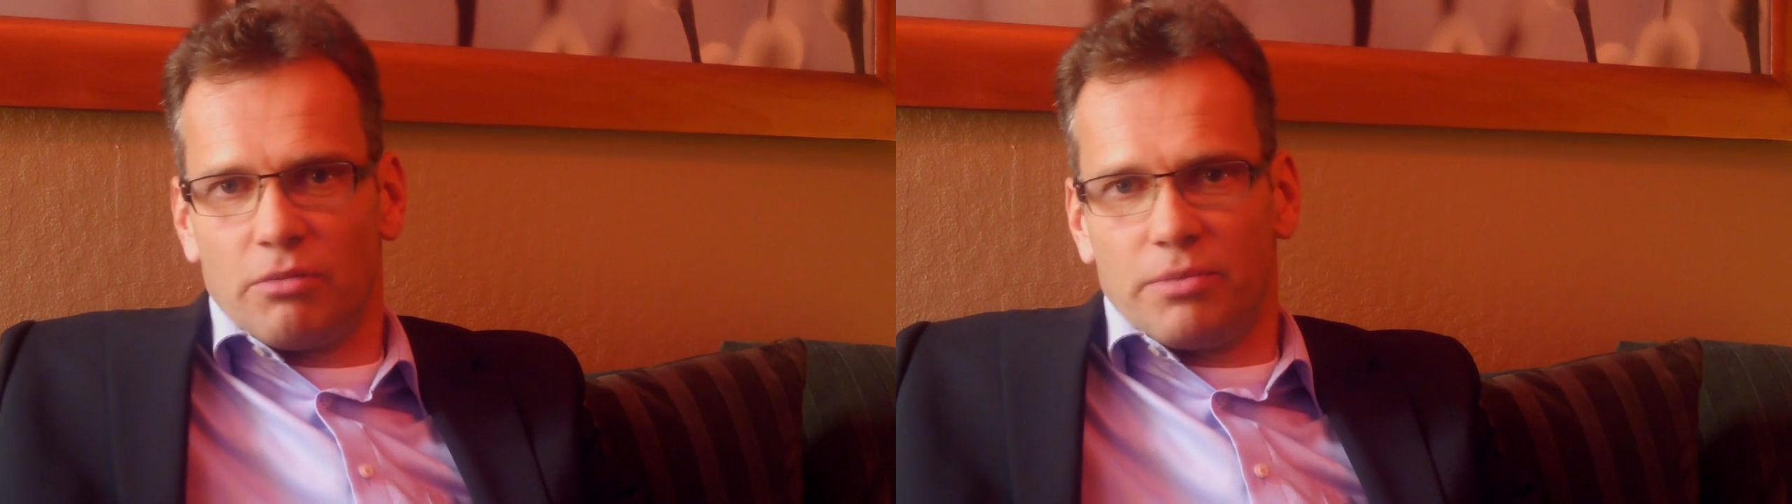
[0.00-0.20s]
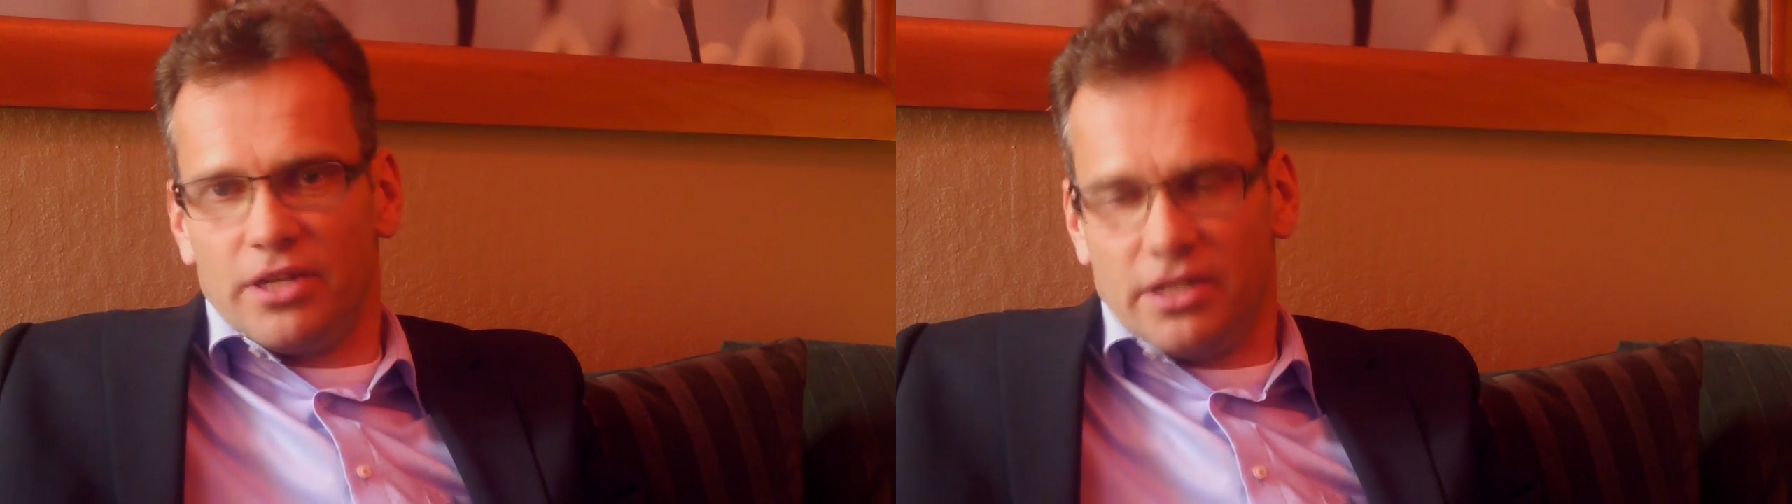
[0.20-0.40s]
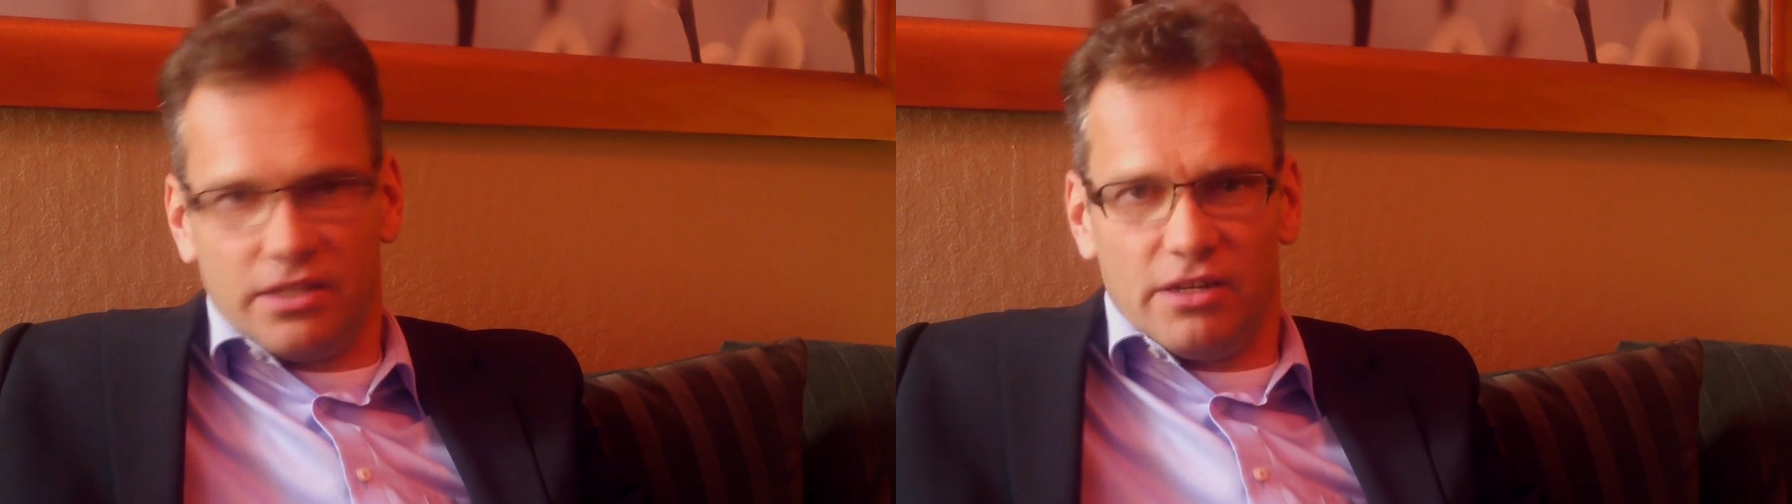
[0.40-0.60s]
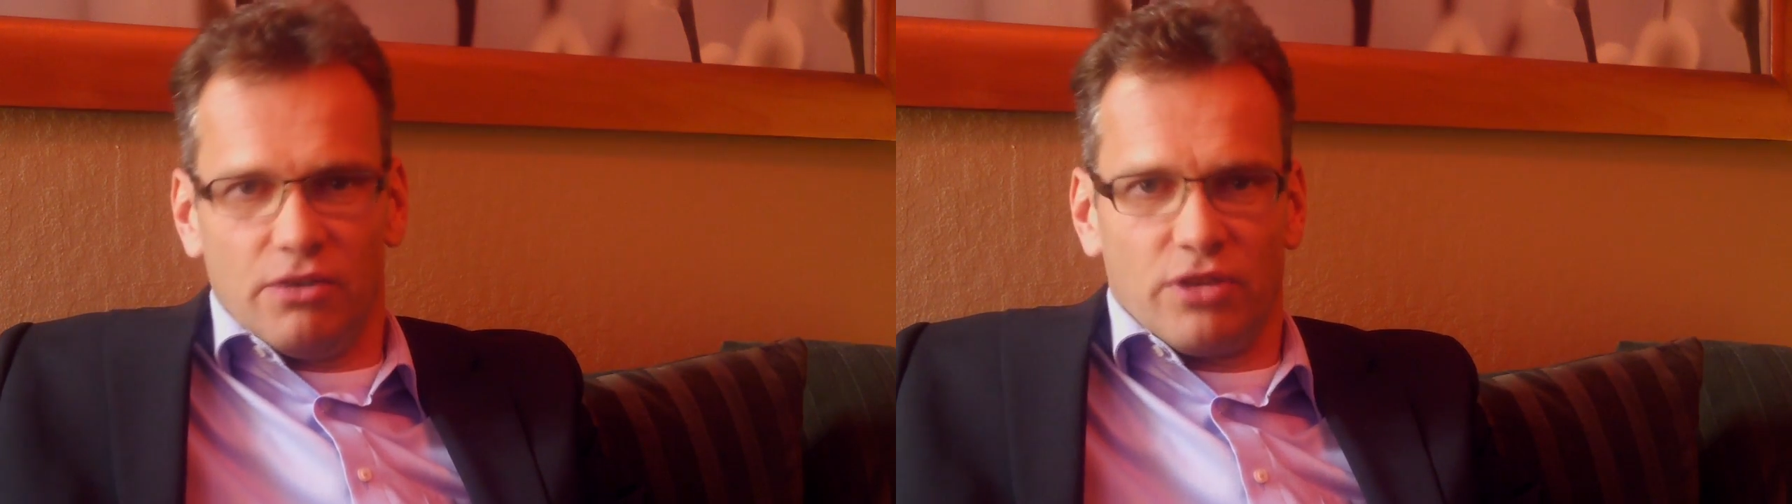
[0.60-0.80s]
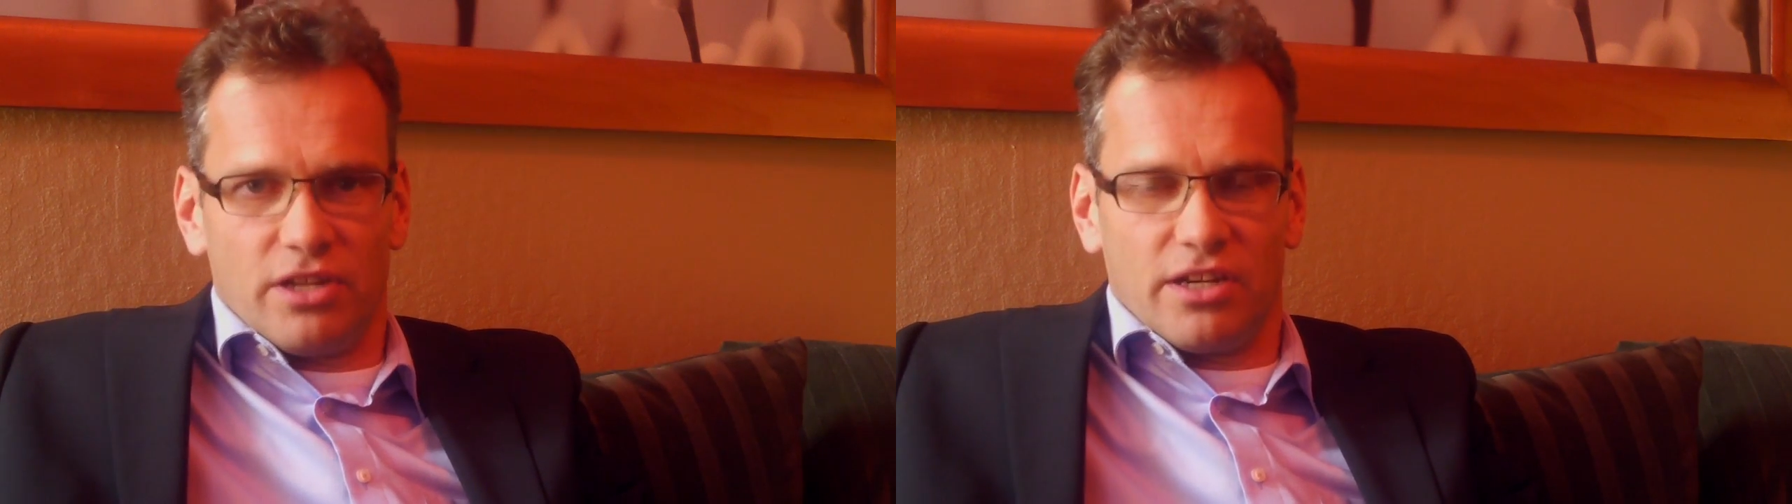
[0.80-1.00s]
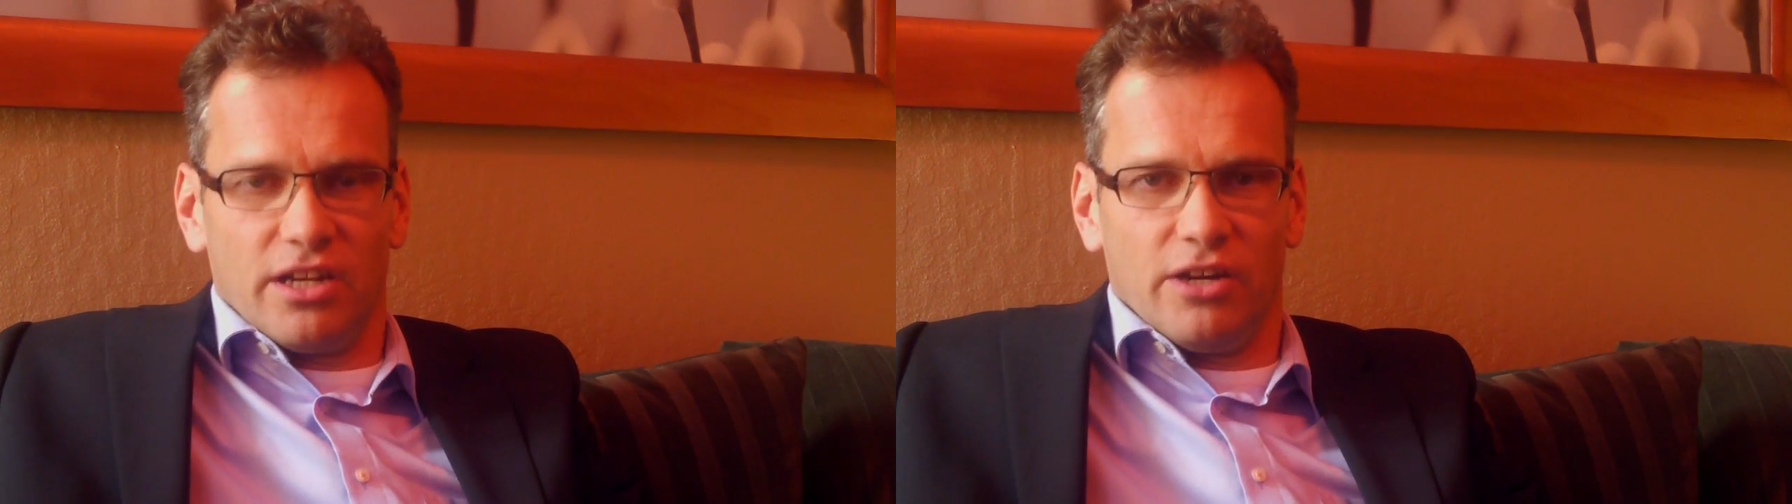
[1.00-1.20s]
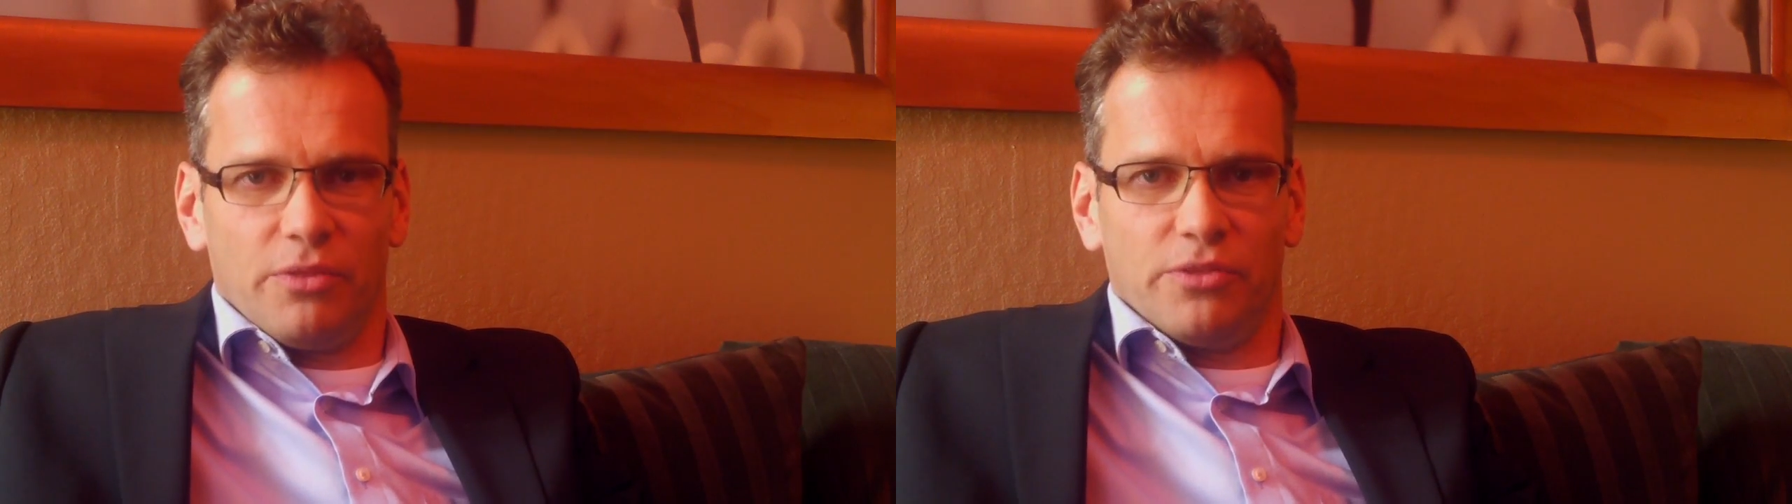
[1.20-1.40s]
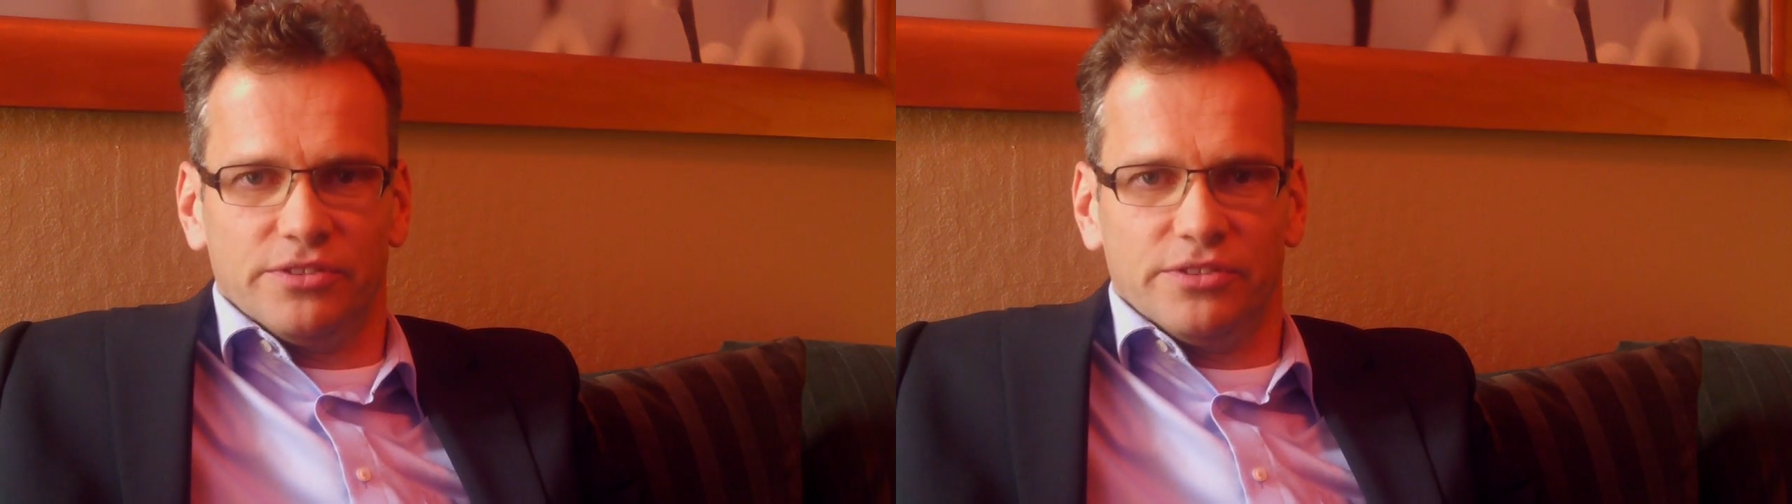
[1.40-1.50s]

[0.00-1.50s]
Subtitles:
or being in a local cloud.